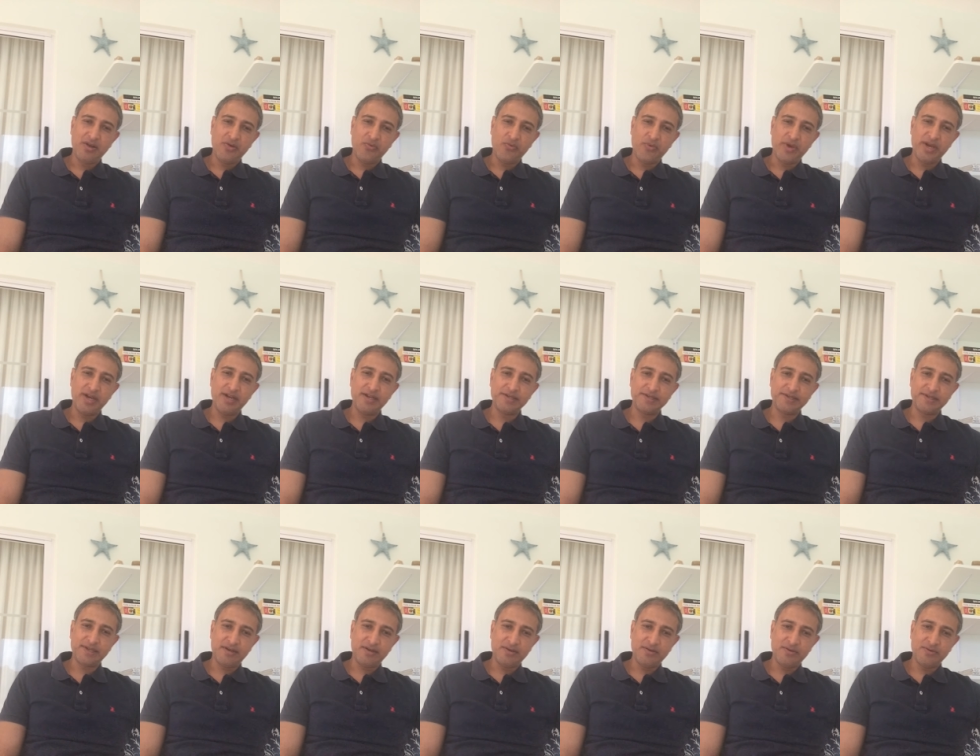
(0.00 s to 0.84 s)
winners
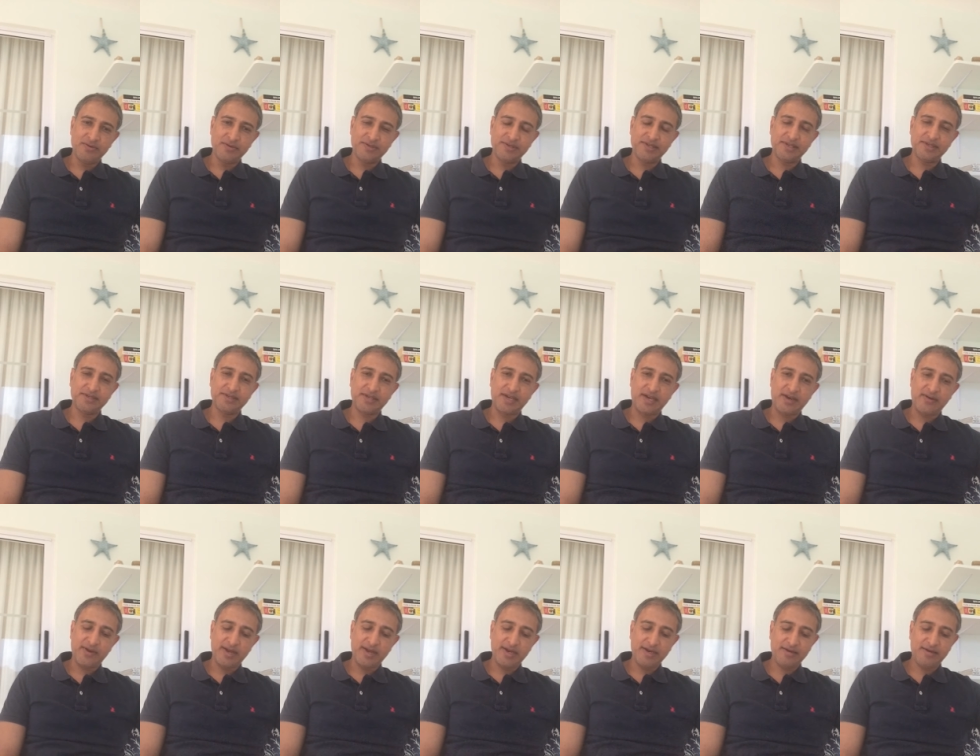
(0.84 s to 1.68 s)
and losers
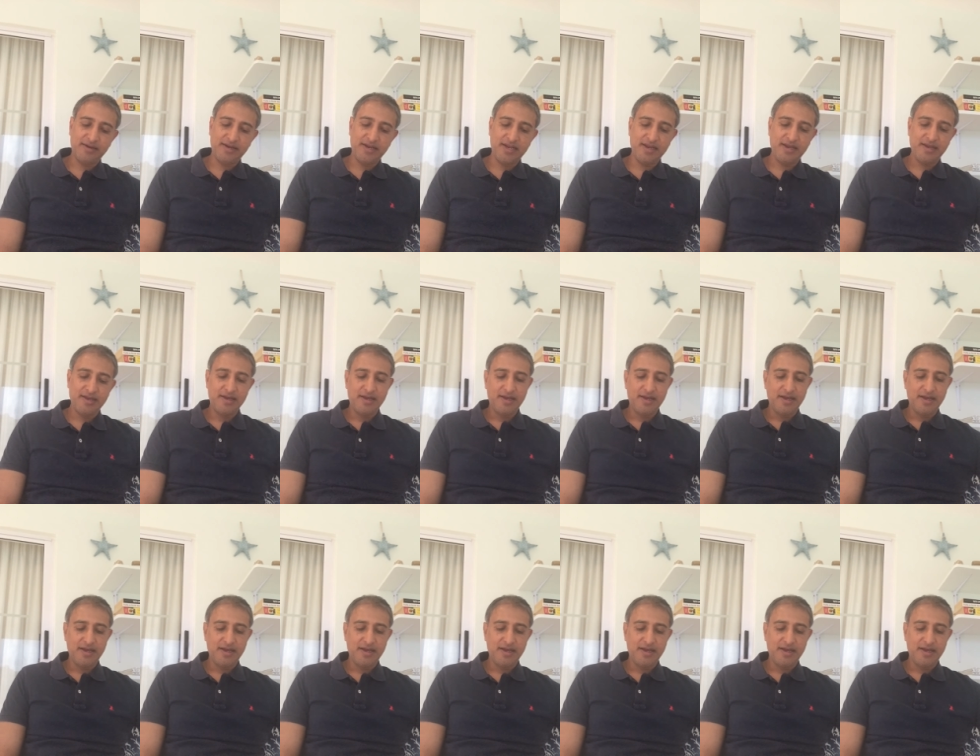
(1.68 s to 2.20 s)
directly